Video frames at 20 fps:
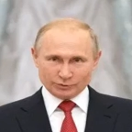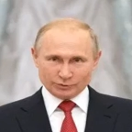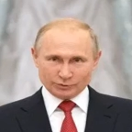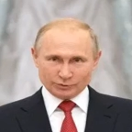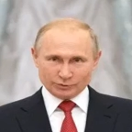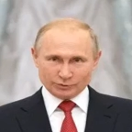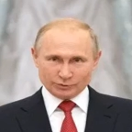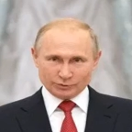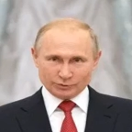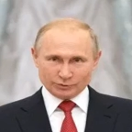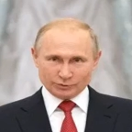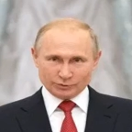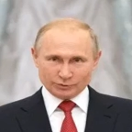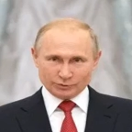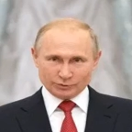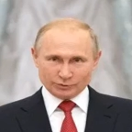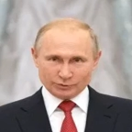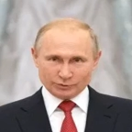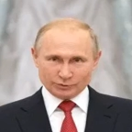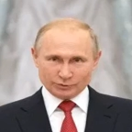
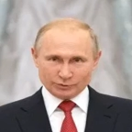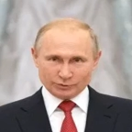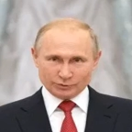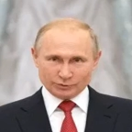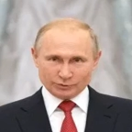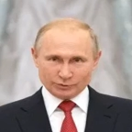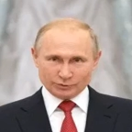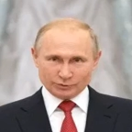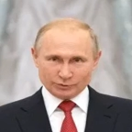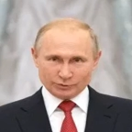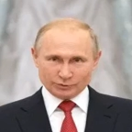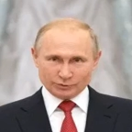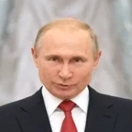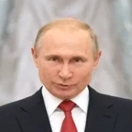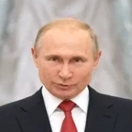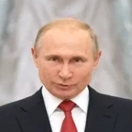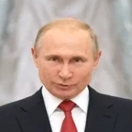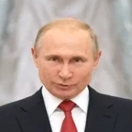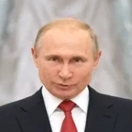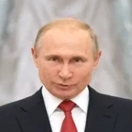
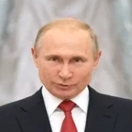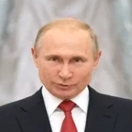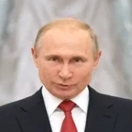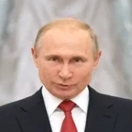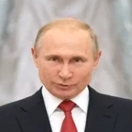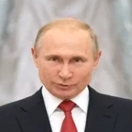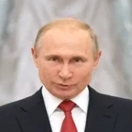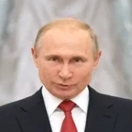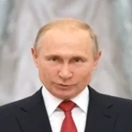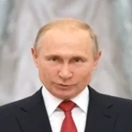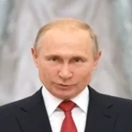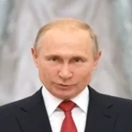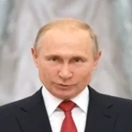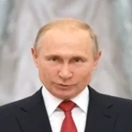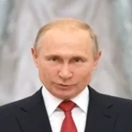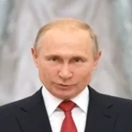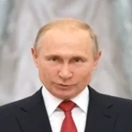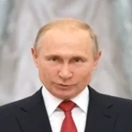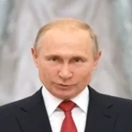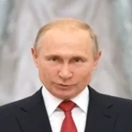
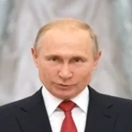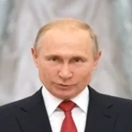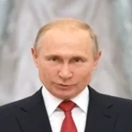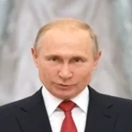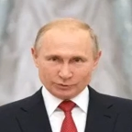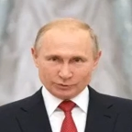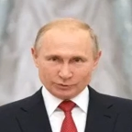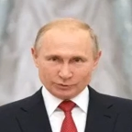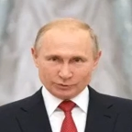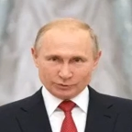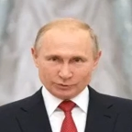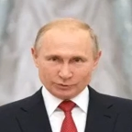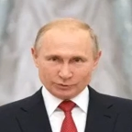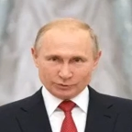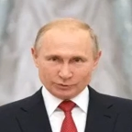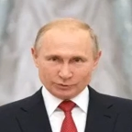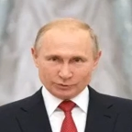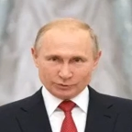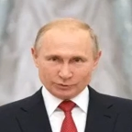This is a still picture; no speech is visible.